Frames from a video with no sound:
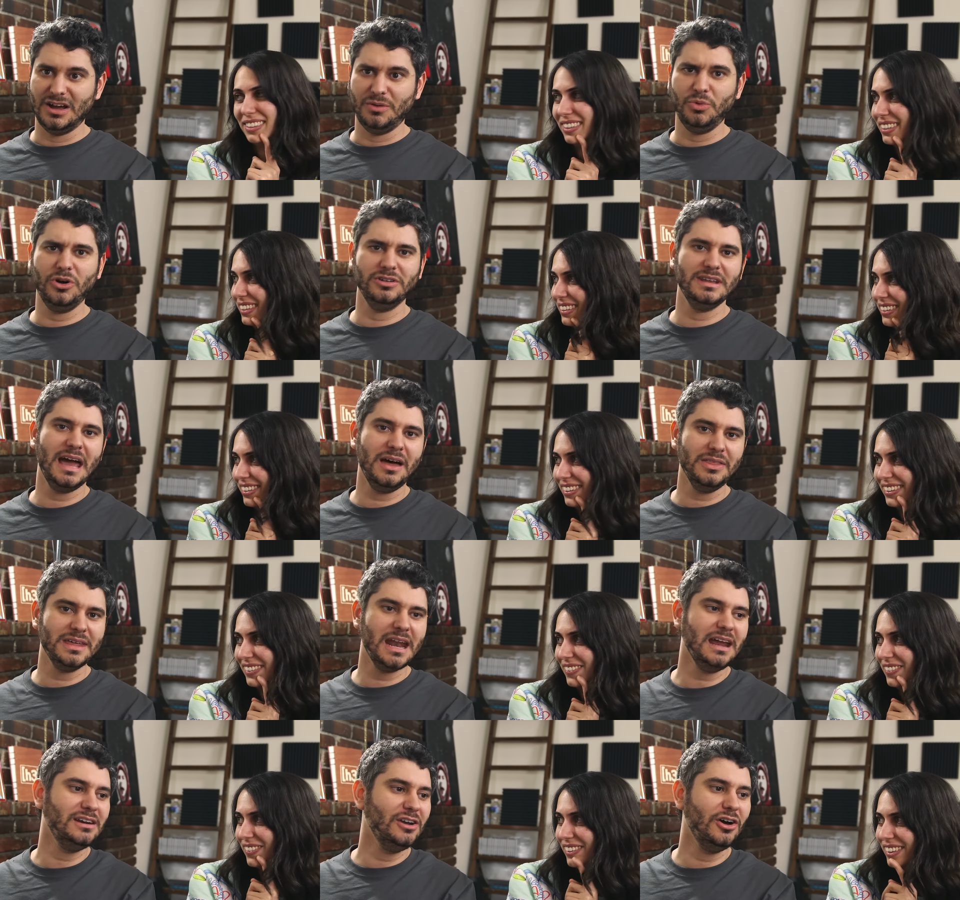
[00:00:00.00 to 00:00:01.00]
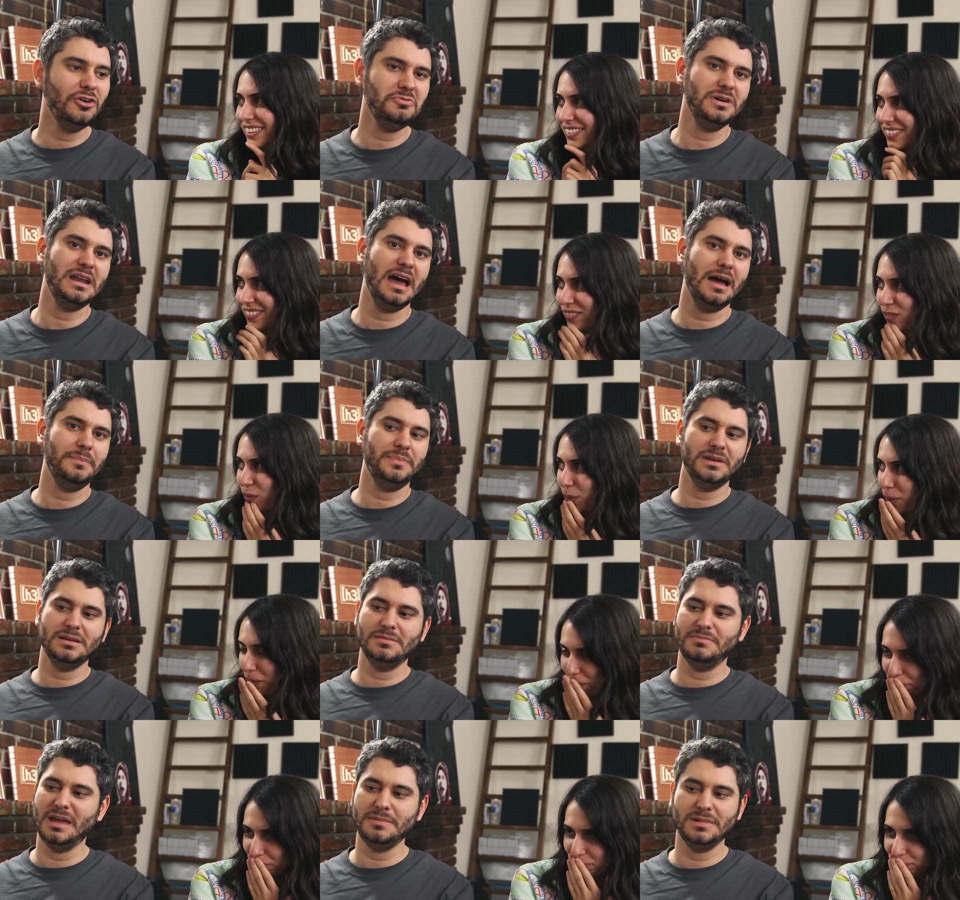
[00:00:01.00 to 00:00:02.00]
Speaker 1: Well, now that I know what
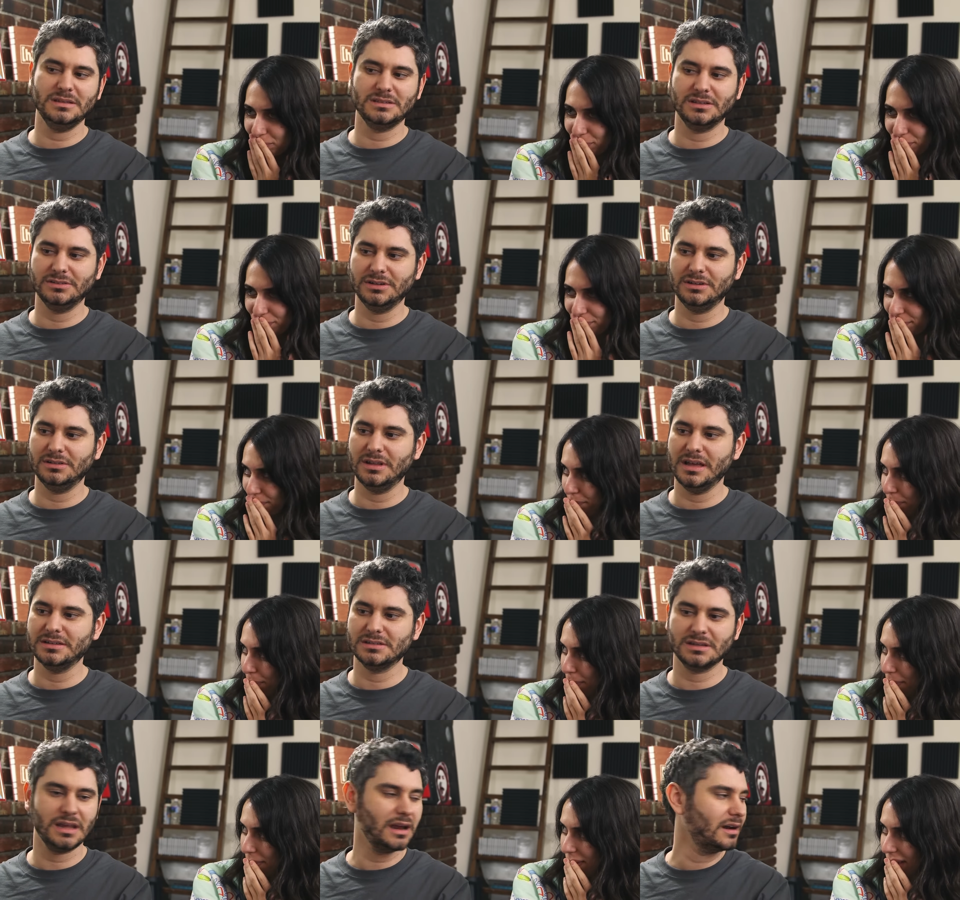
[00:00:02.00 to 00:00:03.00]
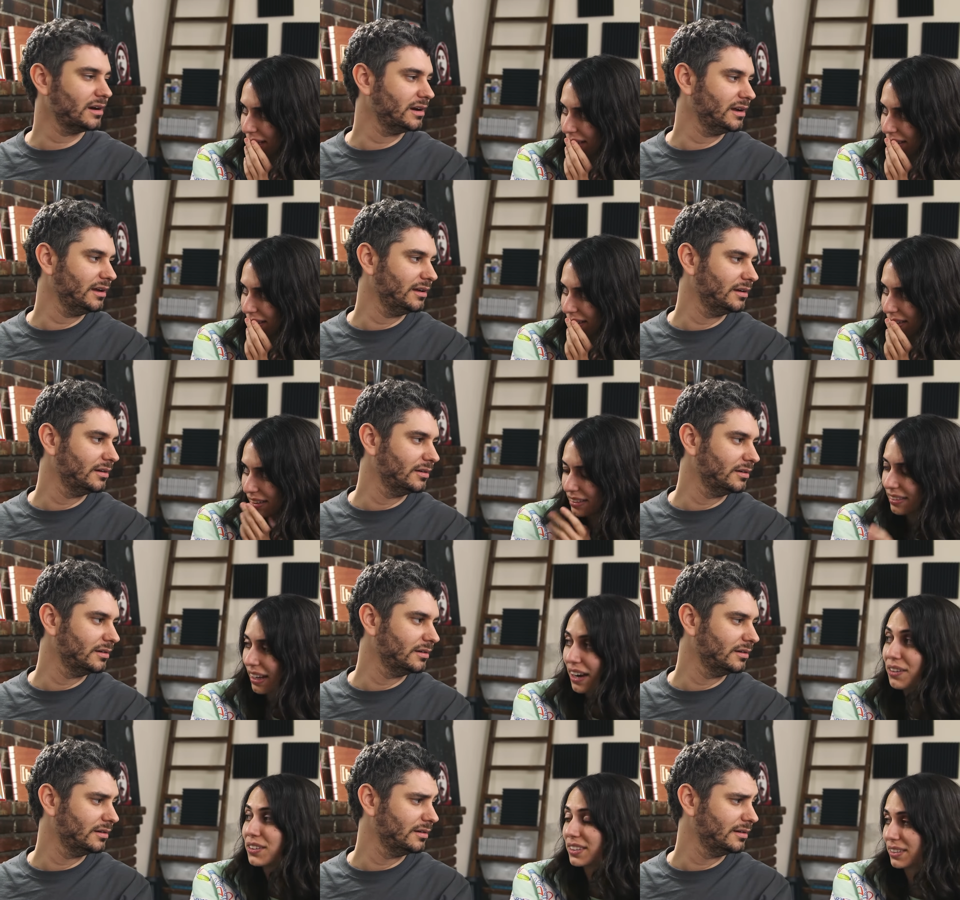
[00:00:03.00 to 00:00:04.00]
happened, maybe it's a little less scary.
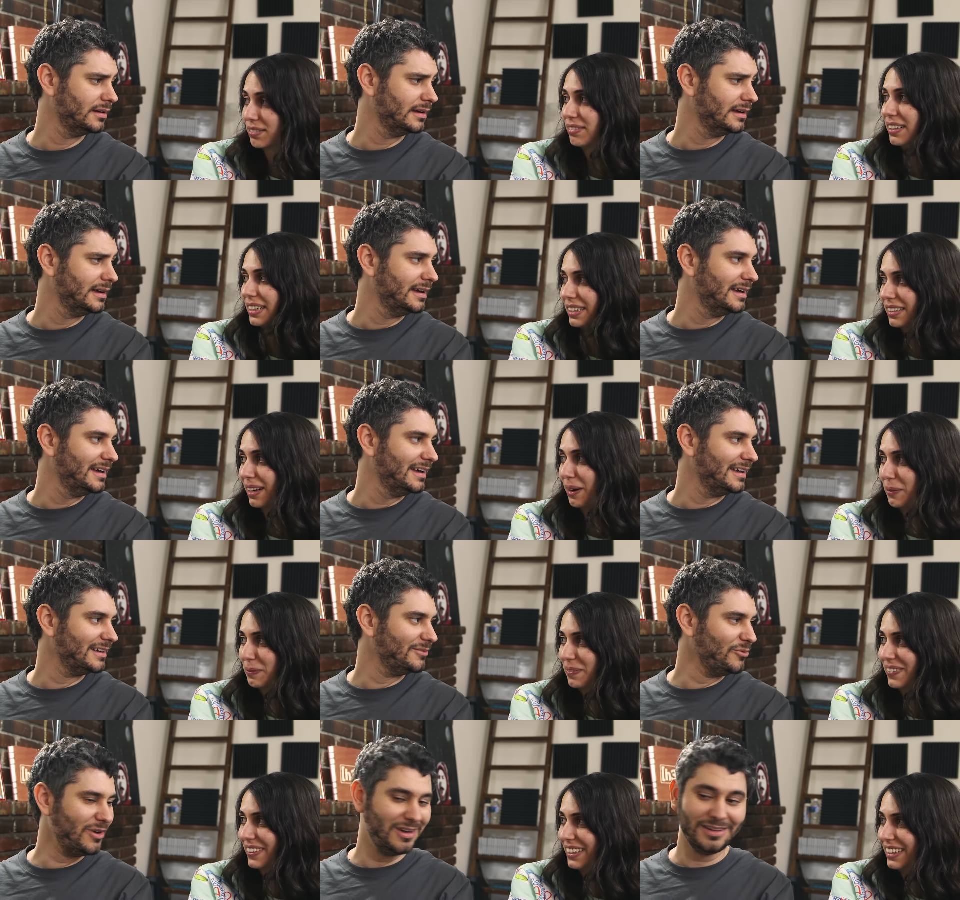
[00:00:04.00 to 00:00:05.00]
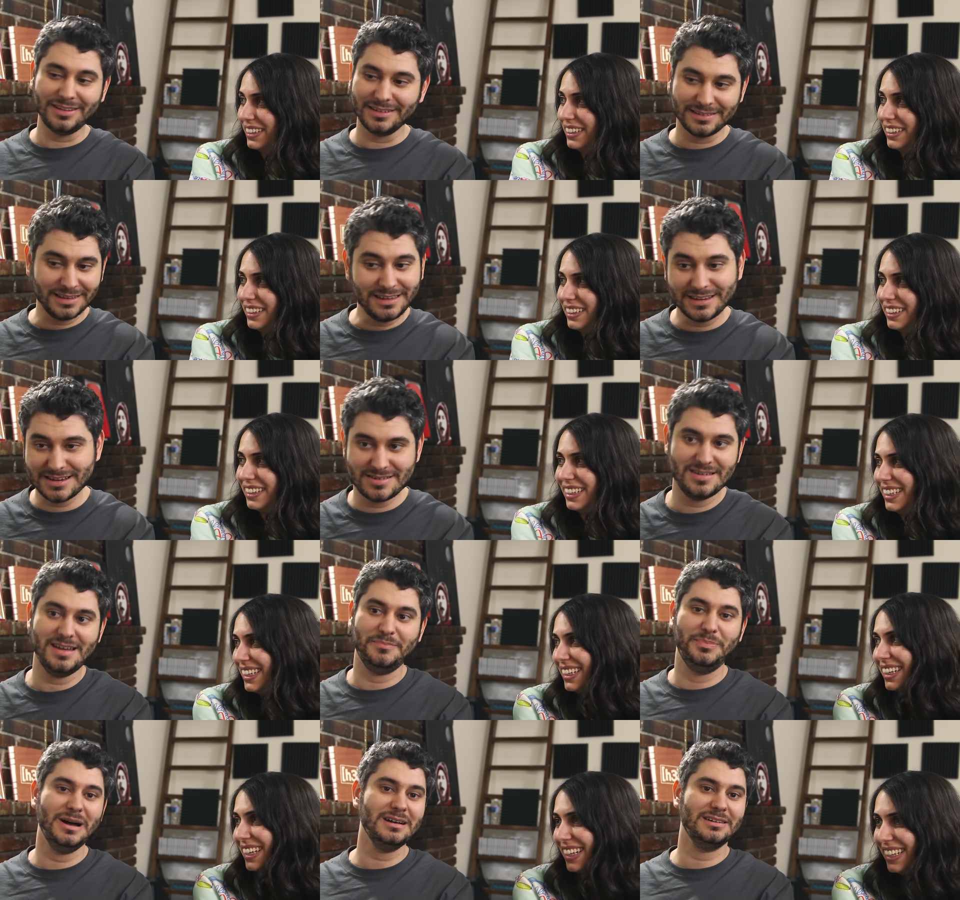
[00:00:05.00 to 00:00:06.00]
Speaker 2: That was fucked up.
Speaker 1: Well,
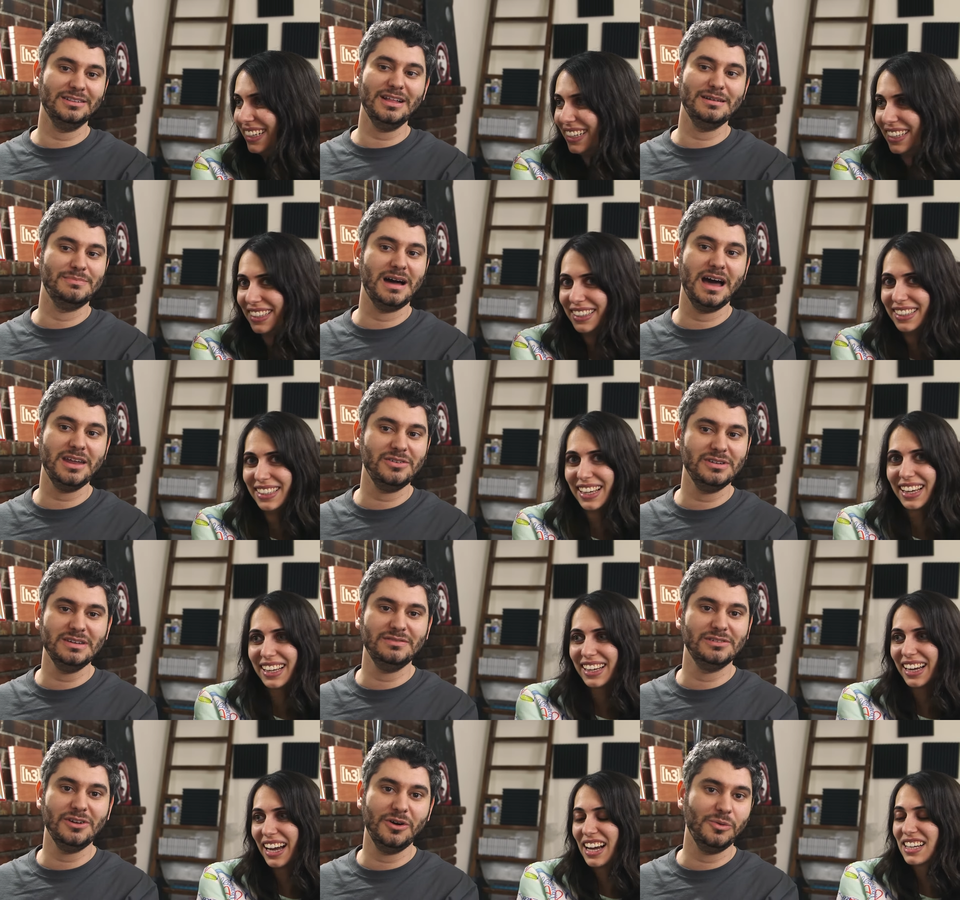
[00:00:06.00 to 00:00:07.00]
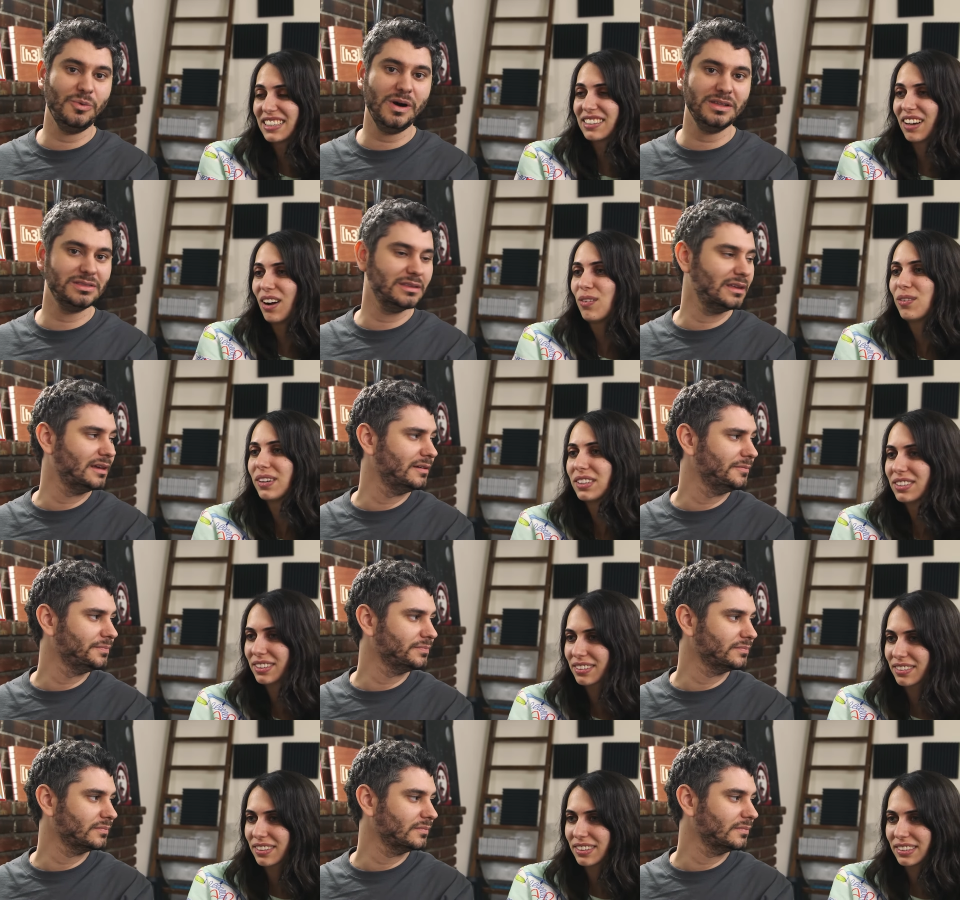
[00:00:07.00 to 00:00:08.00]
yeah, buckle up. I don't even know I what. thought
Speaker 2: we were
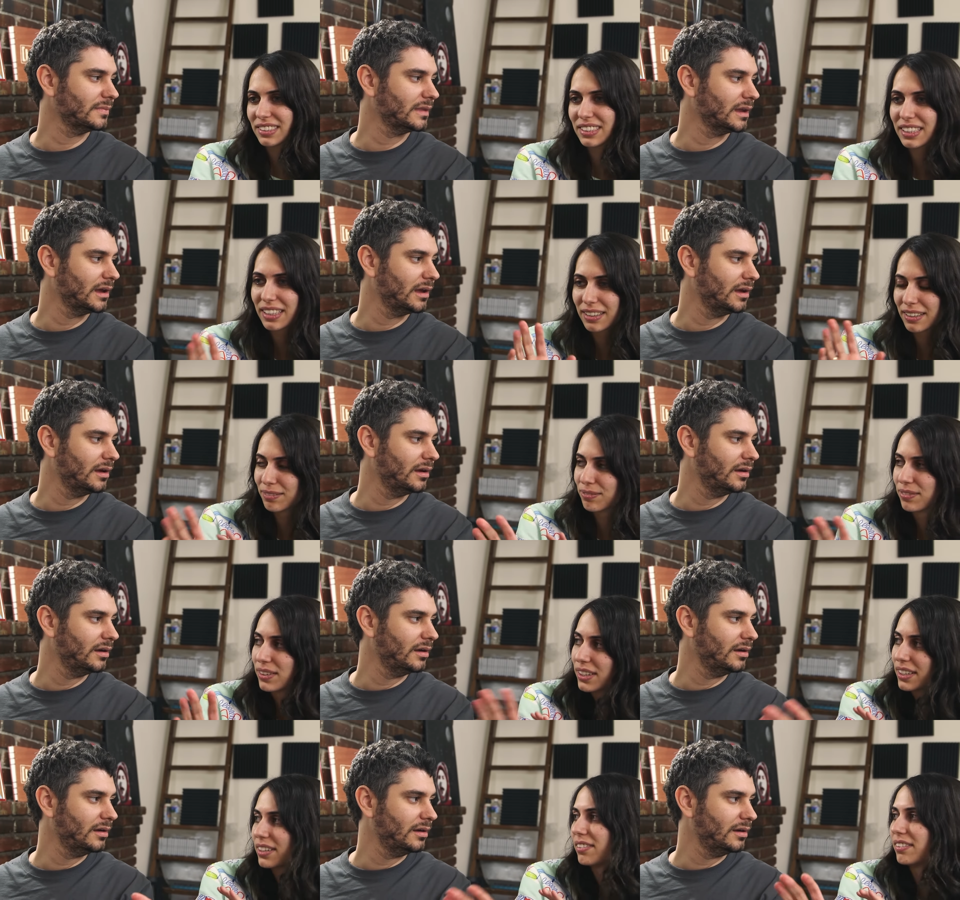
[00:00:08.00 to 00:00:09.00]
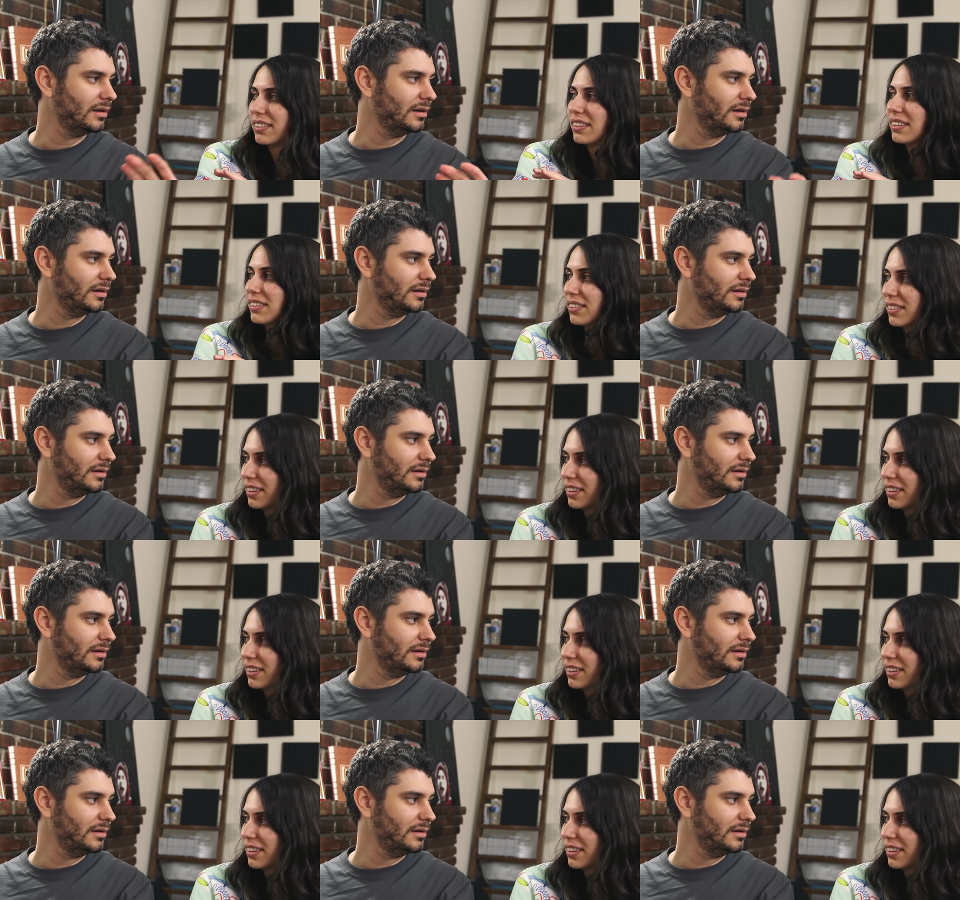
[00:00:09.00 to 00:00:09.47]
just gonna see like a flickering little